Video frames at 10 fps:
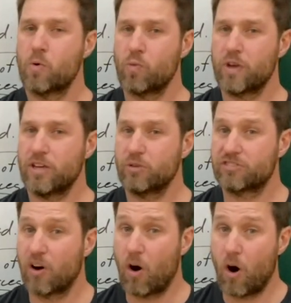we
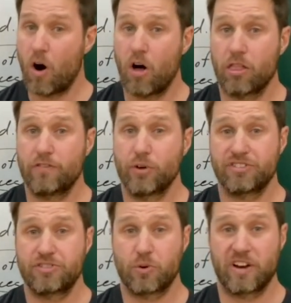use all of
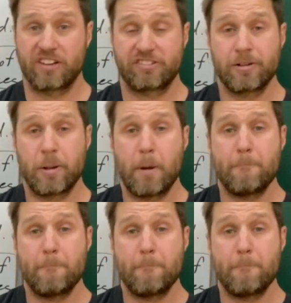those joints.